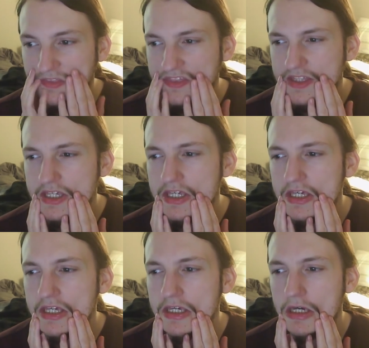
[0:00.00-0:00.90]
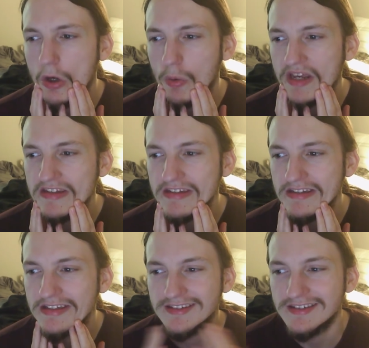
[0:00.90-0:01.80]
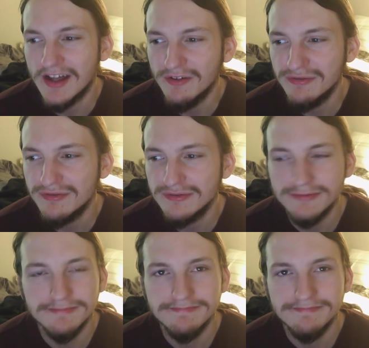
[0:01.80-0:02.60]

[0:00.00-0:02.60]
The Oasis itself